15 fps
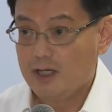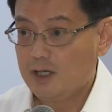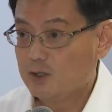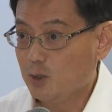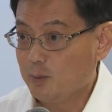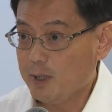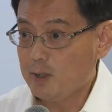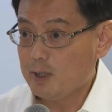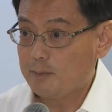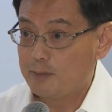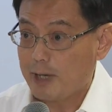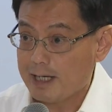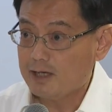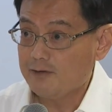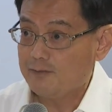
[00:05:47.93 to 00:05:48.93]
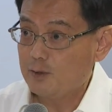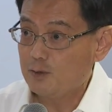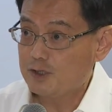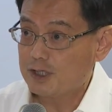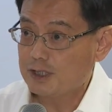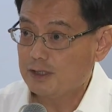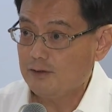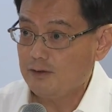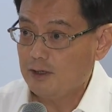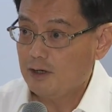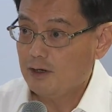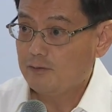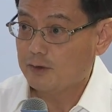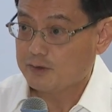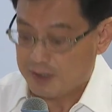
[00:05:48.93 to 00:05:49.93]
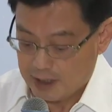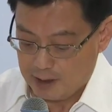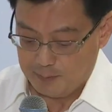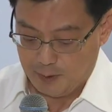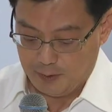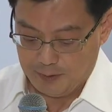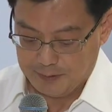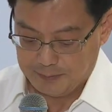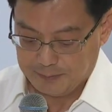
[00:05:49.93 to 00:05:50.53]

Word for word: to build a brighter future for Singapore.